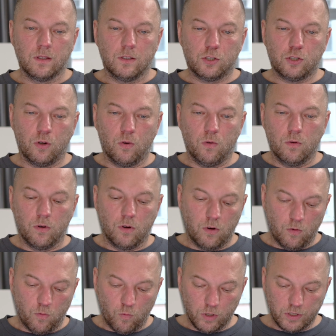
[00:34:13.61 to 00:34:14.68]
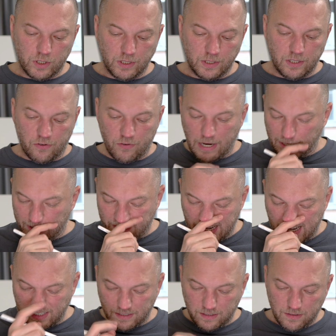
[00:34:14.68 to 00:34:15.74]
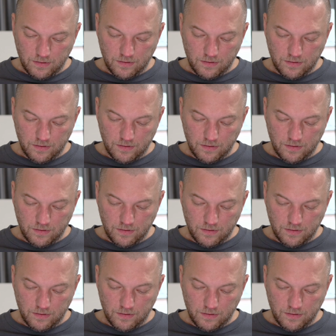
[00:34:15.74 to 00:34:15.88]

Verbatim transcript: So what is the right task?